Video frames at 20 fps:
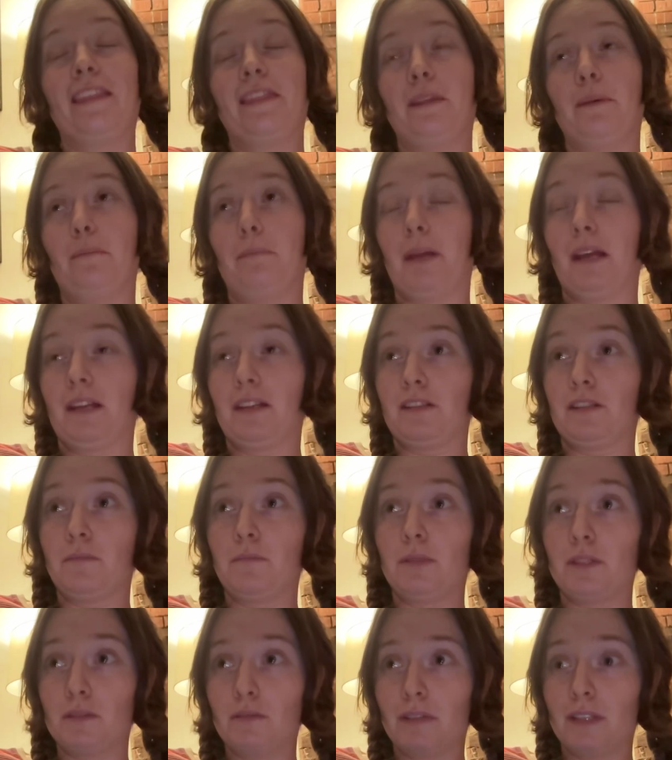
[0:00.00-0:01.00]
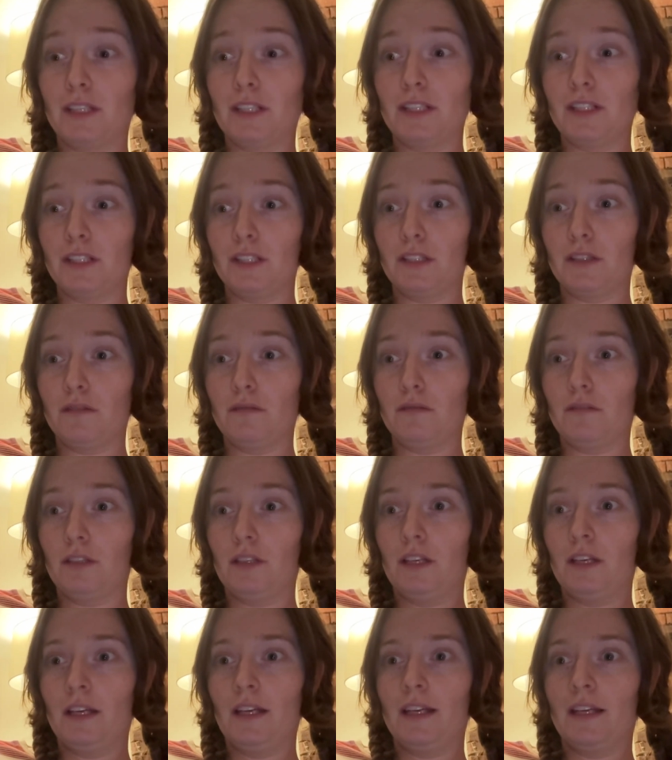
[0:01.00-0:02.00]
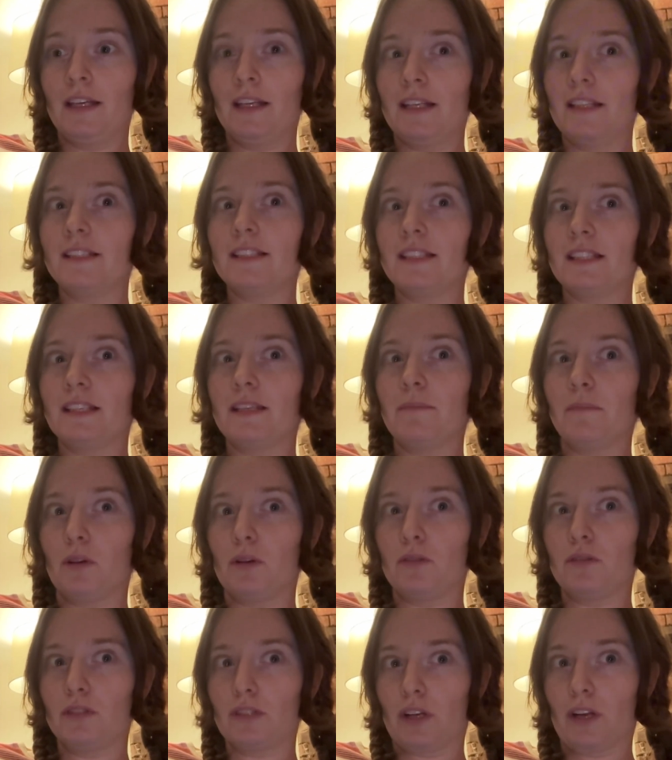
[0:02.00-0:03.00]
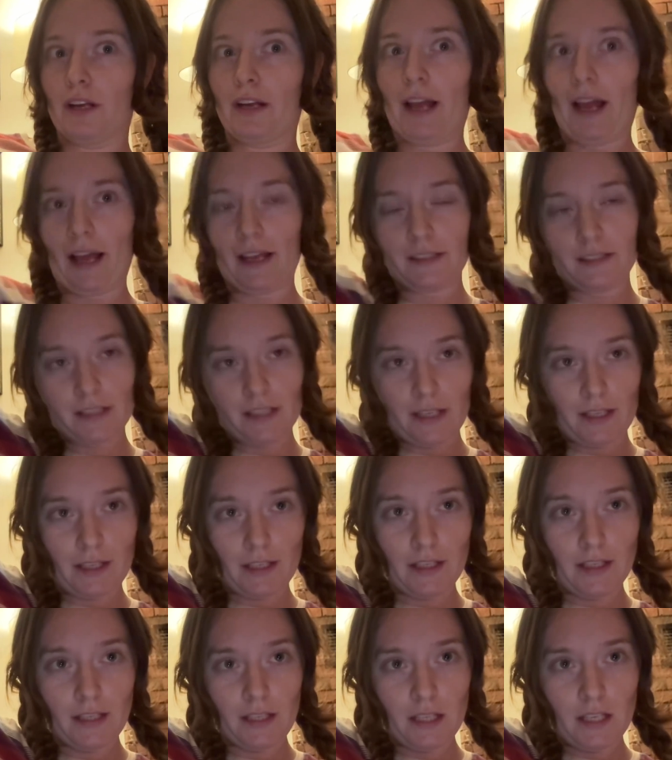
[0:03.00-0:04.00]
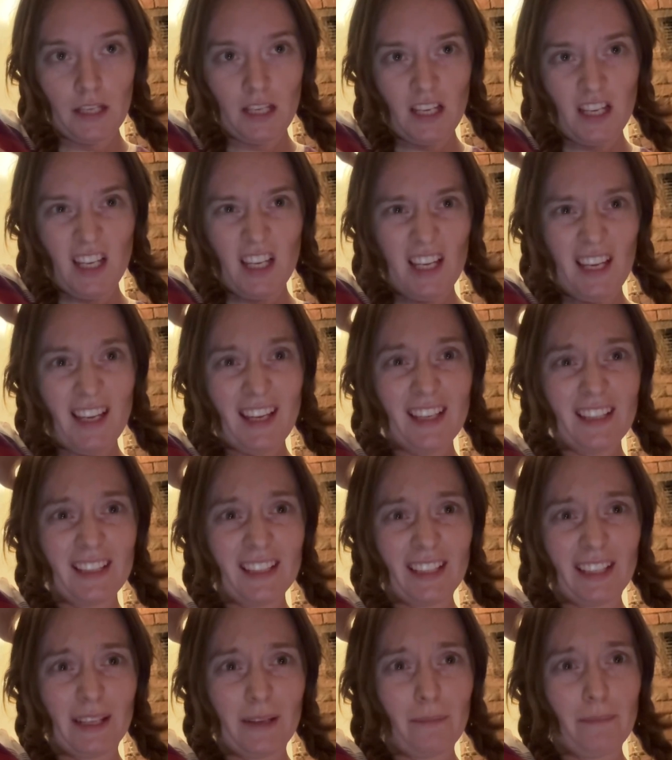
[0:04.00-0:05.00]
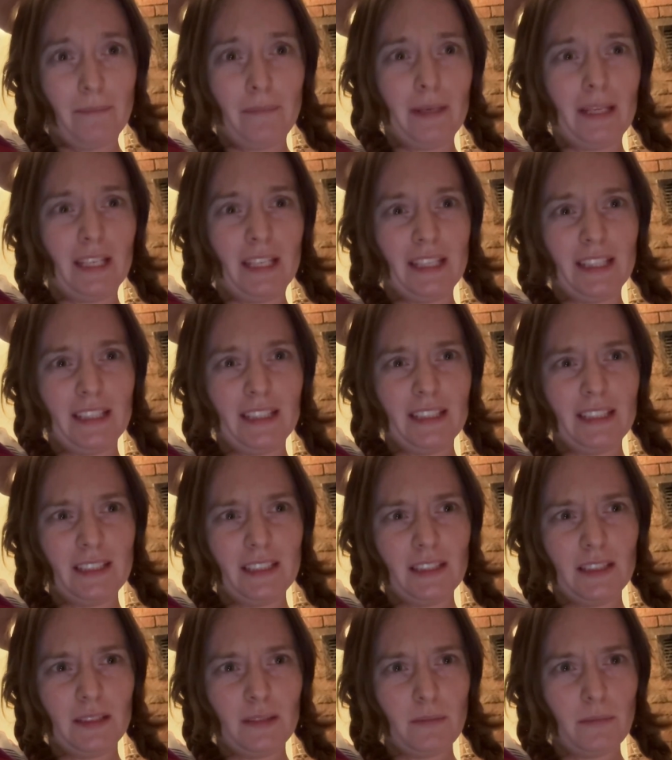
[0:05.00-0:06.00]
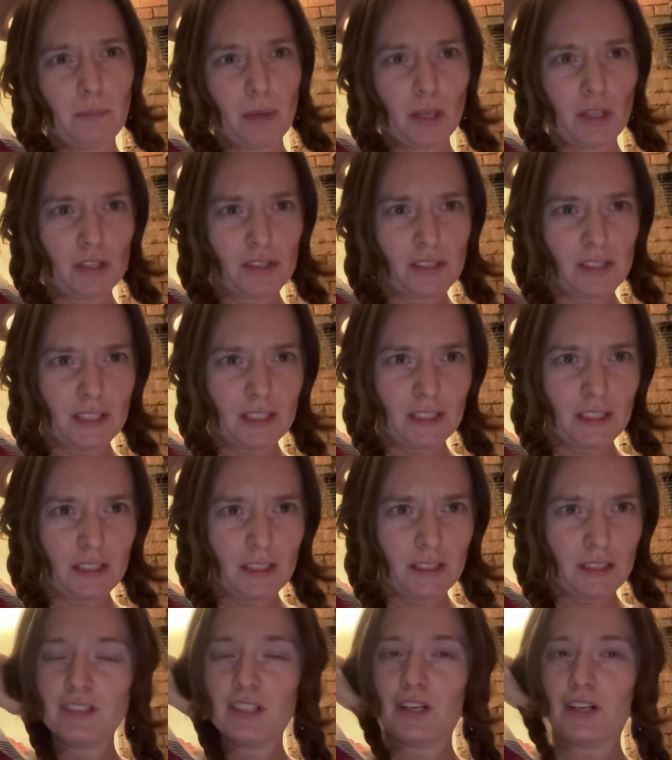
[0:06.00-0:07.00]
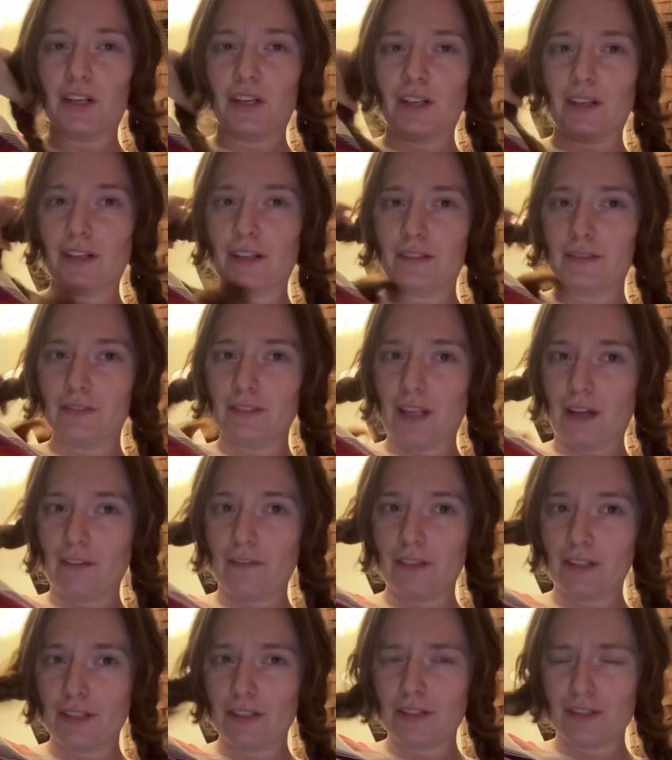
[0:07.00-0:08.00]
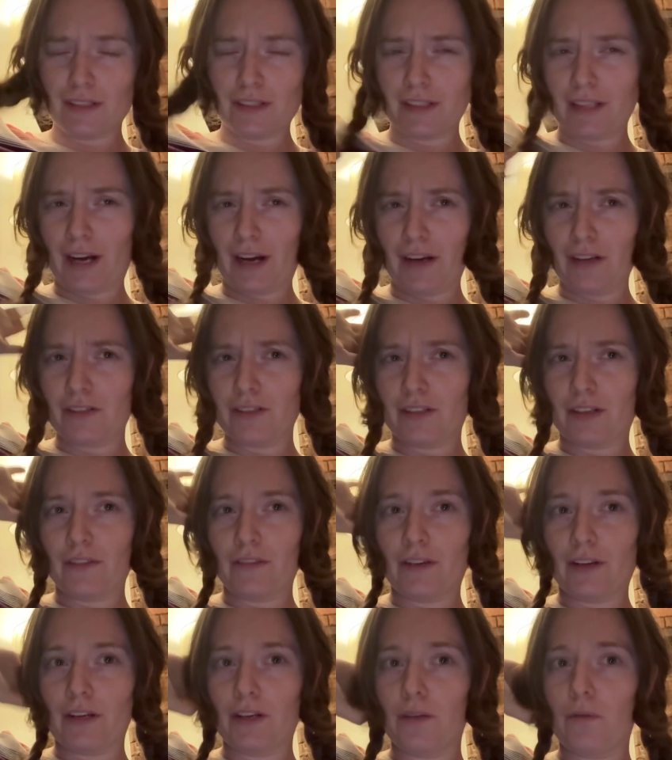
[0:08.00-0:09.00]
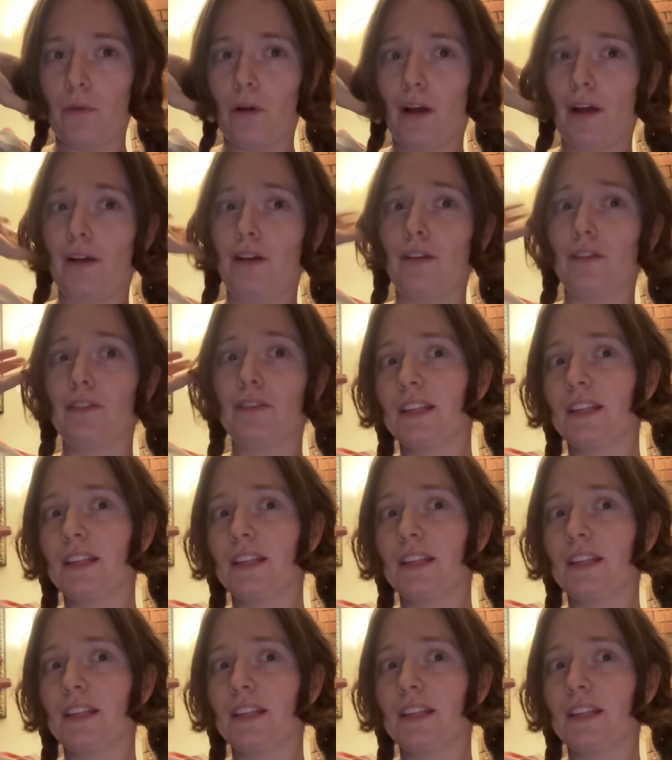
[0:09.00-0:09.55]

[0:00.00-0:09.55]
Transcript: the banter between the two, he's the most sarcastic and like mean person or love interest character I read in a while.